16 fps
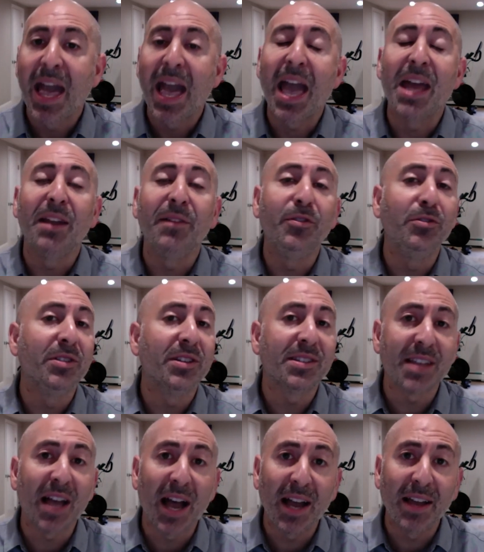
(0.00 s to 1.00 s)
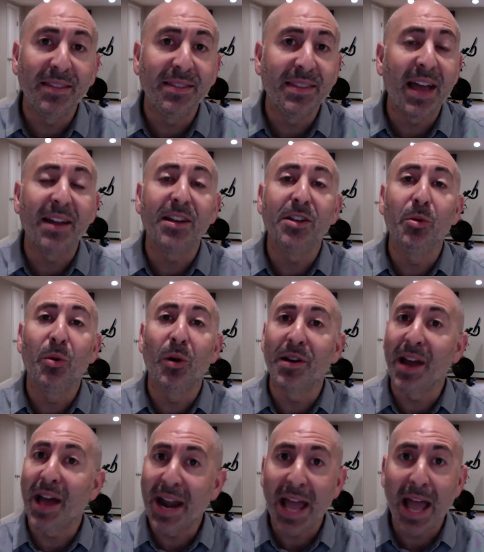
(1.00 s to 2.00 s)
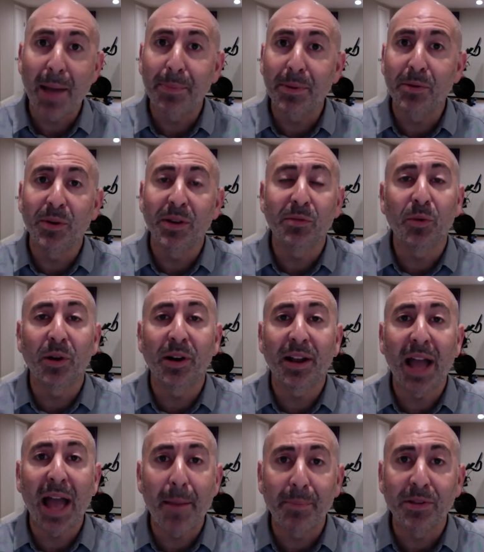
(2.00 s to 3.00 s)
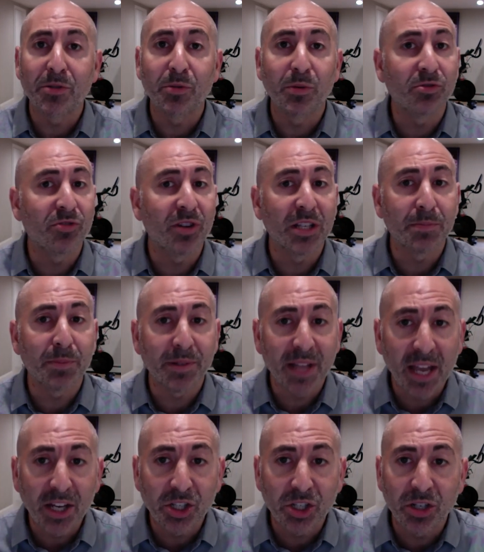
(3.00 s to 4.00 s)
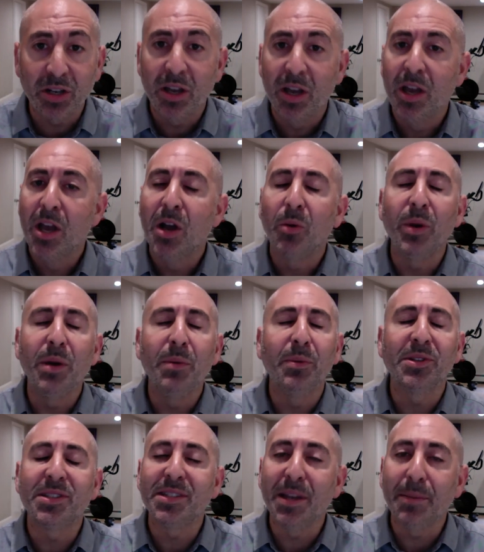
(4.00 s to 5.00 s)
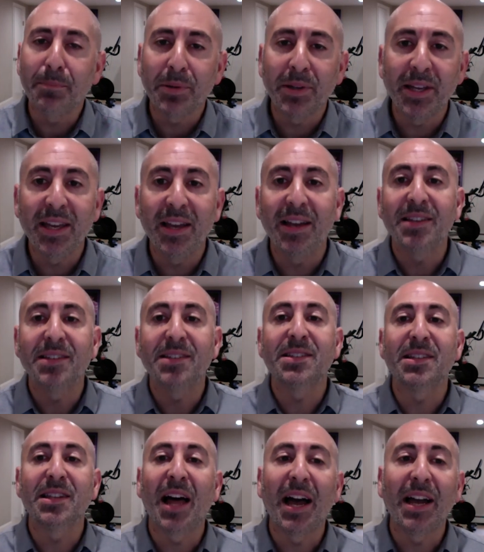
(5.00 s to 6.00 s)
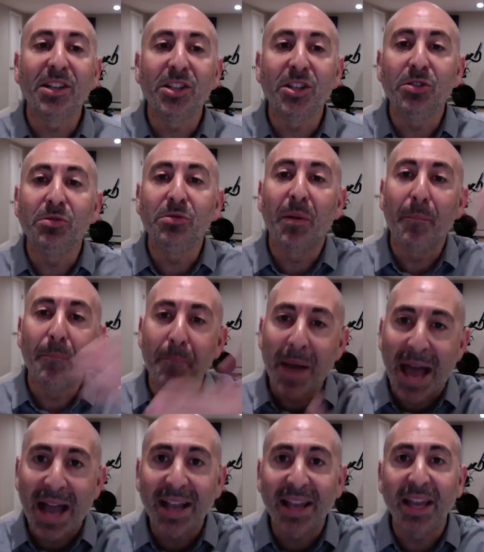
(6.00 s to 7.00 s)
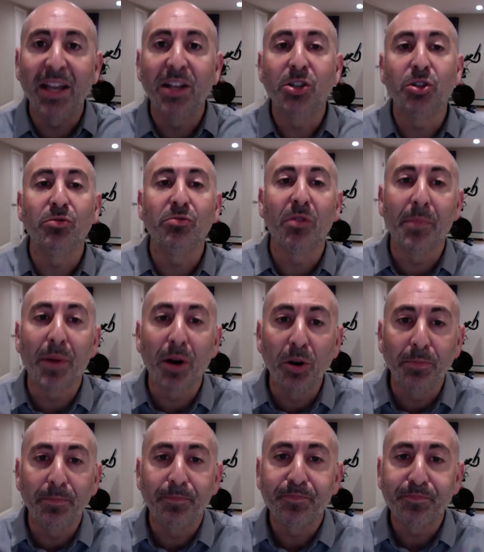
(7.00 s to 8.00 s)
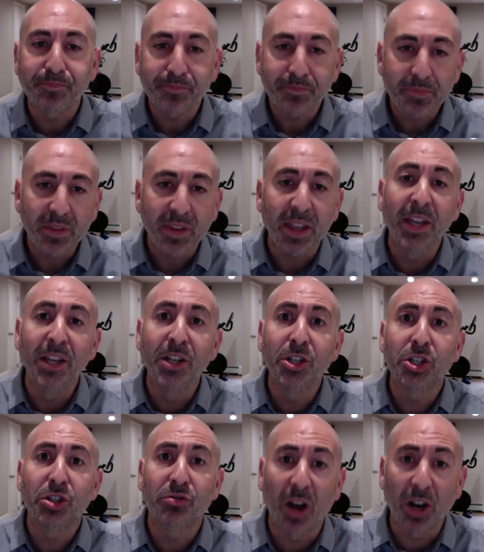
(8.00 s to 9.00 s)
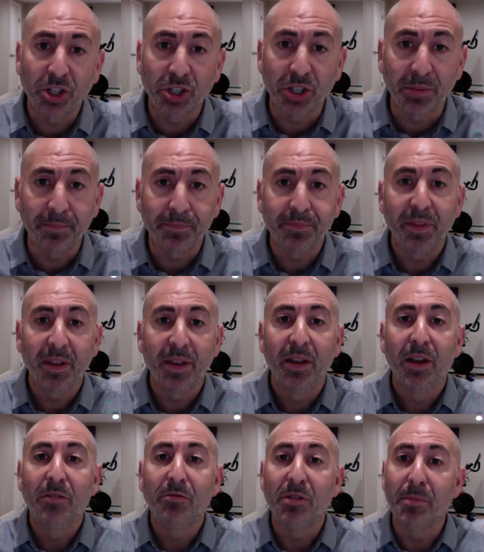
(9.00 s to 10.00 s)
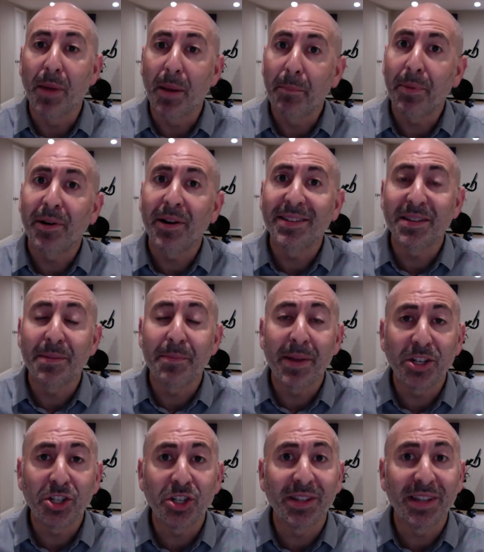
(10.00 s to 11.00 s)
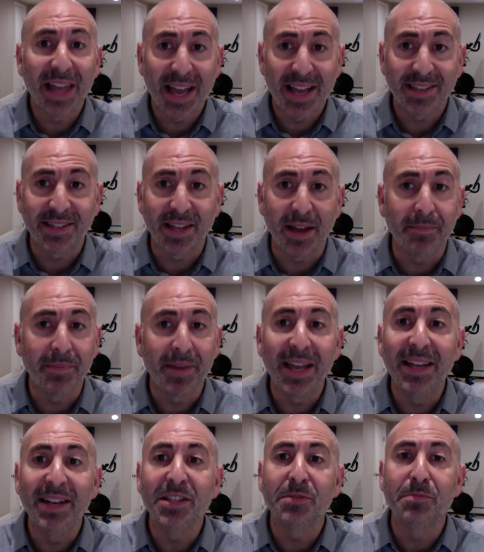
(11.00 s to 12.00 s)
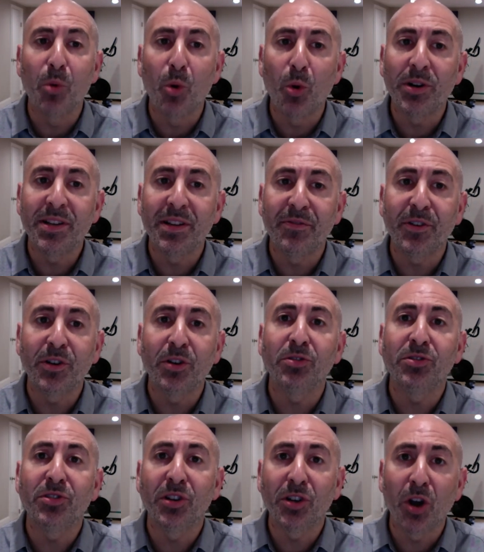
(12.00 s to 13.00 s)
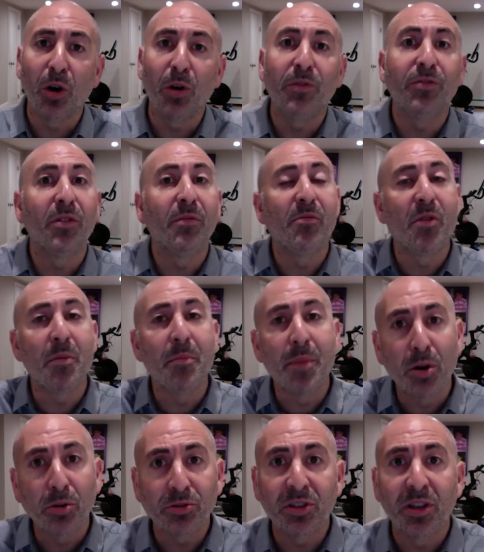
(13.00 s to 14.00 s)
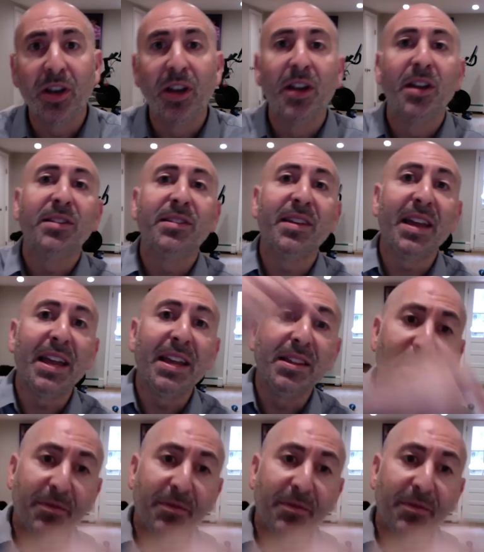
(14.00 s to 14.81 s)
And if you decide that you are not happy with what happens with transportation, we will simply slide you back into remote instruction. Remember, as I mentioned last time, it is more difficult to go from remote to in the